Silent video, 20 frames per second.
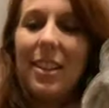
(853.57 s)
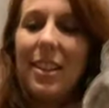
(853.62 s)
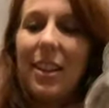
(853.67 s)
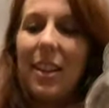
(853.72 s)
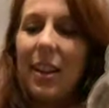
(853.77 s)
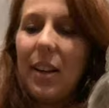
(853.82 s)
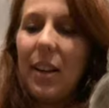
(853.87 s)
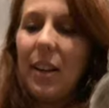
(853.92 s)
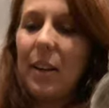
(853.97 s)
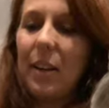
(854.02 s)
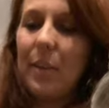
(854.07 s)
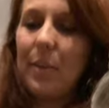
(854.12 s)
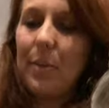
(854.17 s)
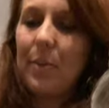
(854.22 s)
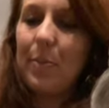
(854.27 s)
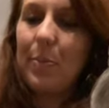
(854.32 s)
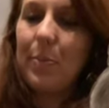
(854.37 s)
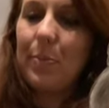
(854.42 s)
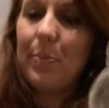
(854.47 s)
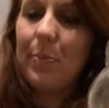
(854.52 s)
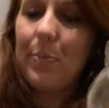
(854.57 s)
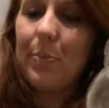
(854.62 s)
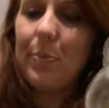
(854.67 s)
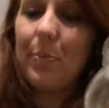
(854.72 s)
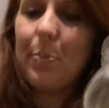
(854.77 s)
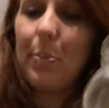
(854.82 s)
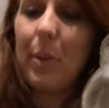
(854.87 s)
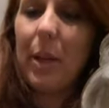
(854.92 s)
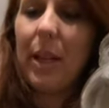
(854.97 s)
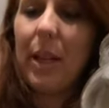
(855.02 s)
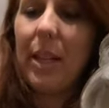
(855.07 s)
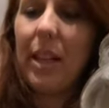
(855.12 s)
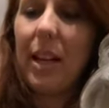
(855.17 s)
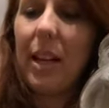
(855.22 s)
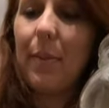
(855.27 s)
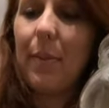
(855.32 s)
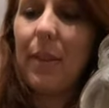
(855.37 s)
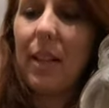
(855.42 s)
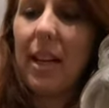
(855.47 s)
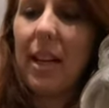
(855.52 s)
But
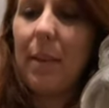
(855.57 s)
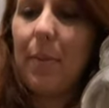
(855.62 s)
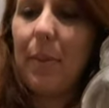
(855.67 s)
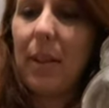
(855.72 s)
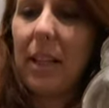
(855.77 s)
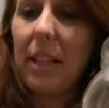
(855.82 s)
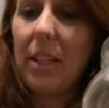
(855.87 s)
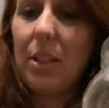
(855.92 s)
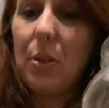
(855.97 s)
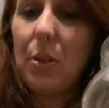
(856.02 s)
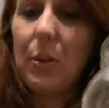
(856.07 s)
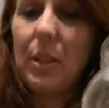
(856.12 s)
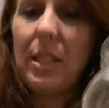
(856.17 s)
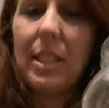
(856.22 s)
I'm glad I'm getting to it